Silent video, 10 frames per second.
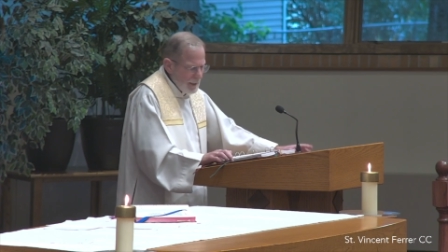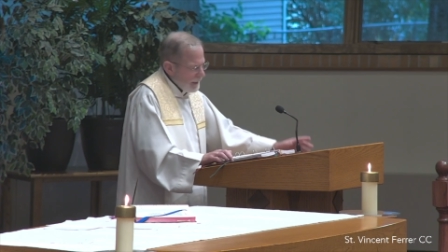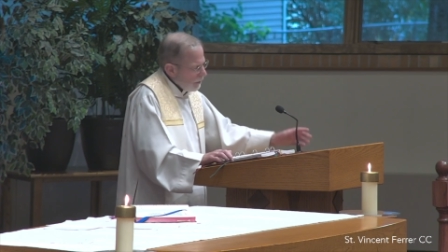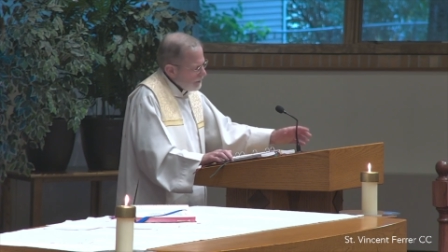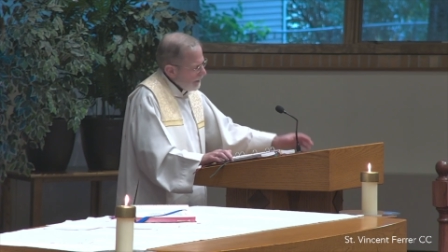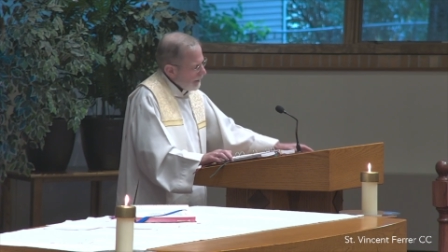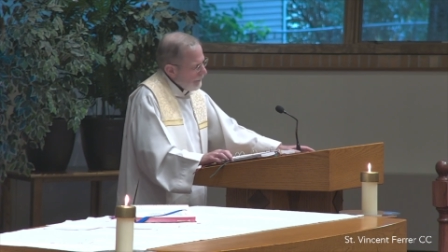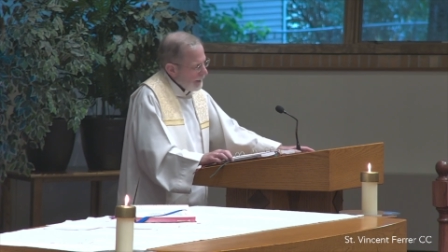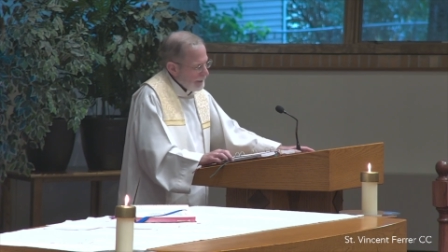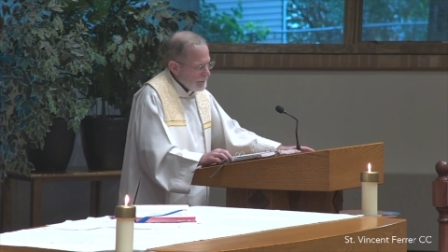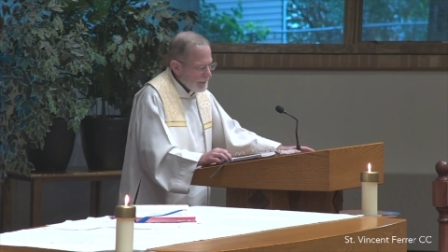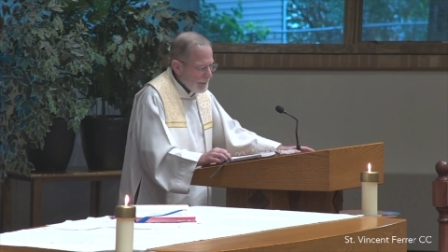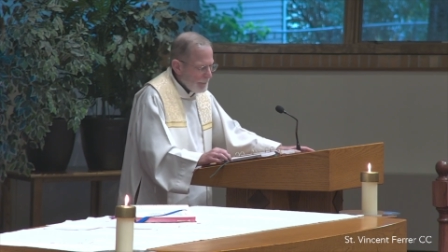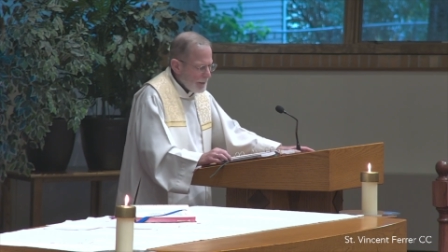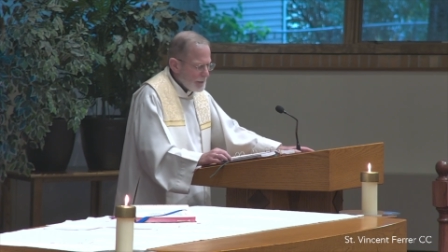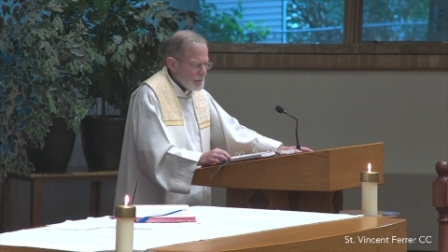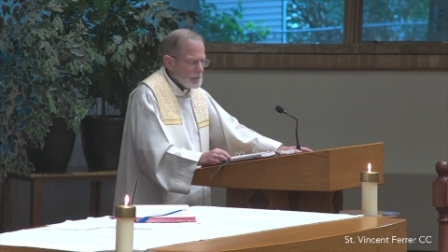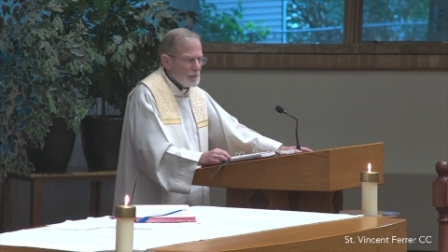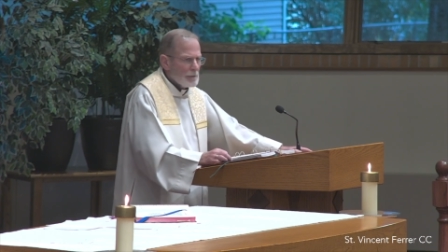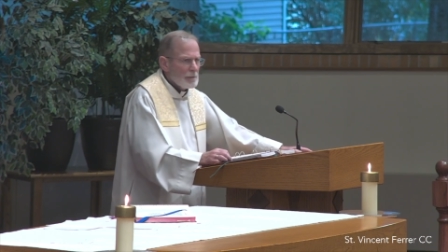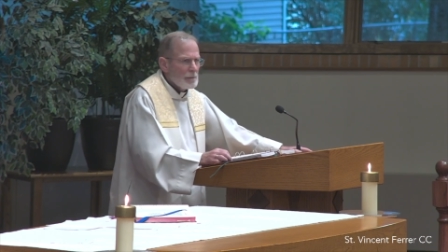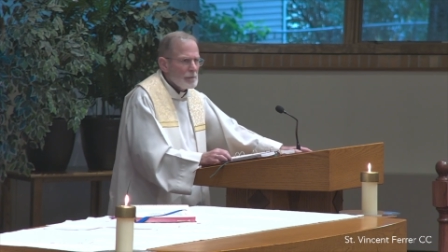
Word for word: hang on, oh, think about it in 10 minutes.